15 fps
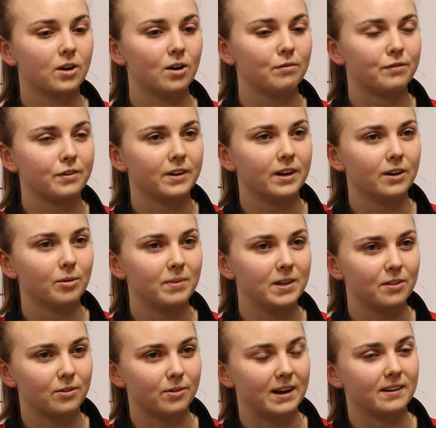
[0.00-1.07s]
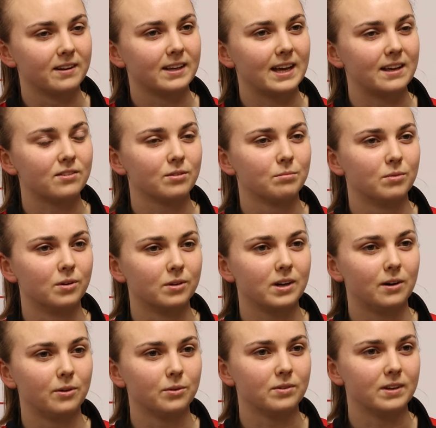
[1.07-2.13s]
convert up the other end and get some more
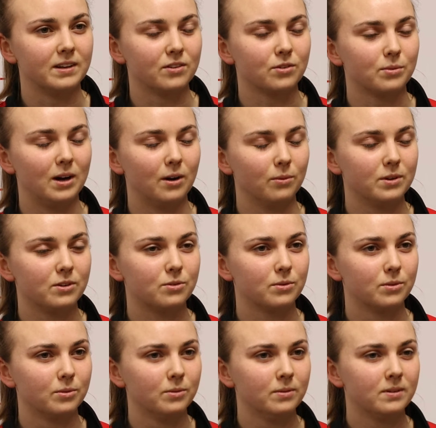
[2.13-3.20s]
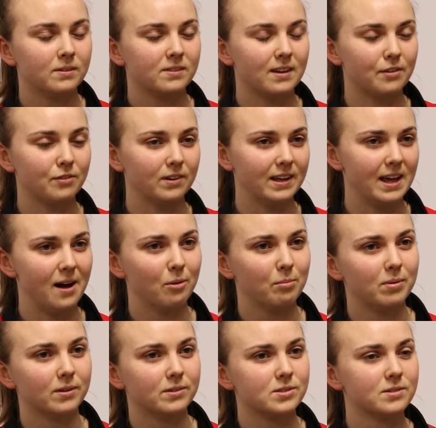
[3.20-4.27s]
goals in as well, which will definitely
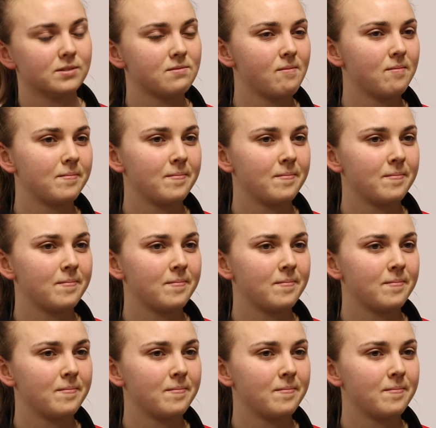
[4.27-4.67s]
help us.